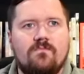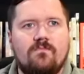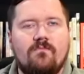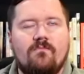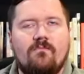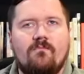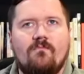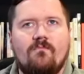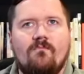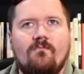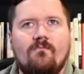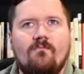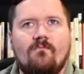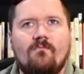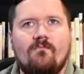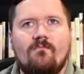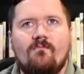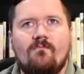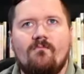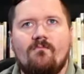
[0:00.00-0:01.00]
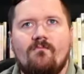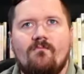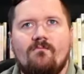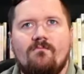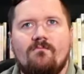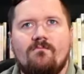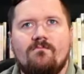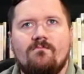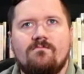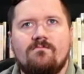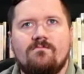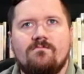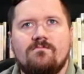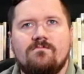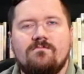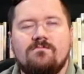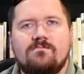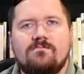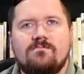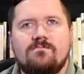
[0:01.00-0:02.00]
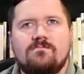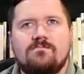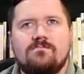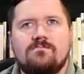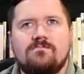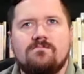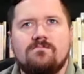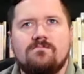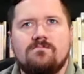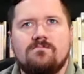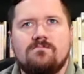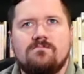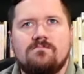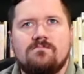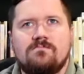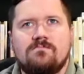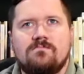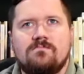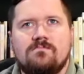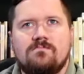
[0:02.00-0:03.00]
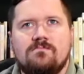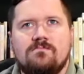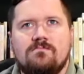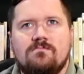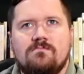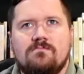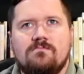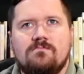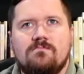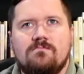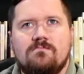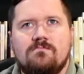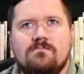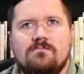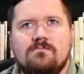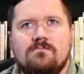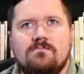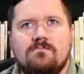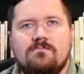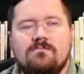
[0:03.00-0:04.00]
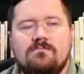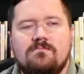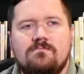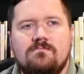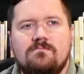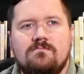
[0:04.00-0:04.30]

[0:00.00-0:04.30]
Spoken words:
No words are spoken by the person on screen.